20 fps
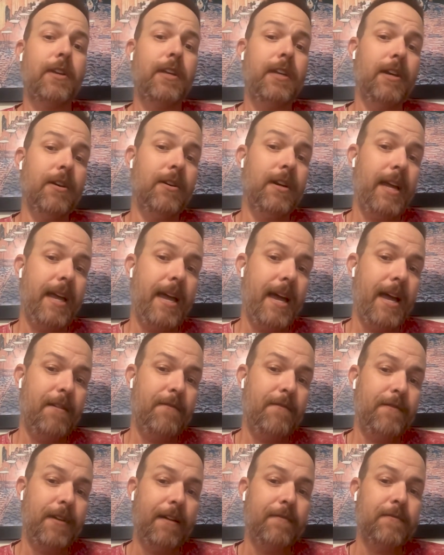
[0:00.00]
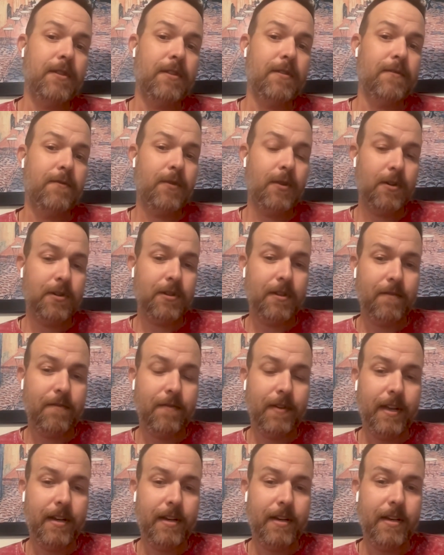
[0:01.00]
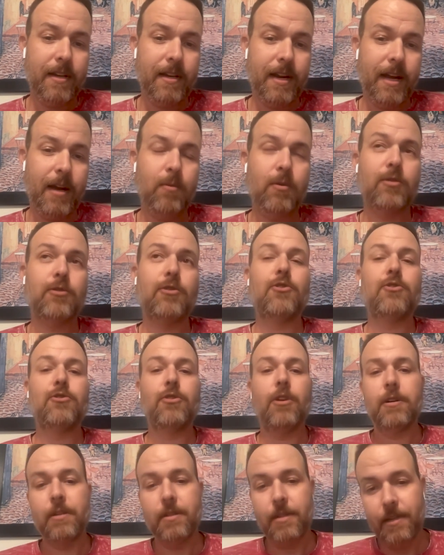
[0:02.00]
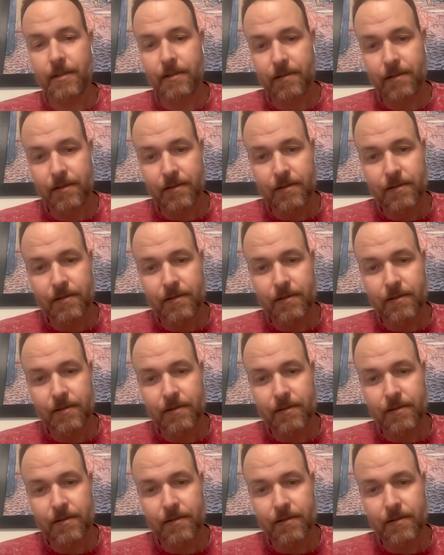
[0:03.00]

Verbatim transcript: a year and a half after the first event, and I was struggling,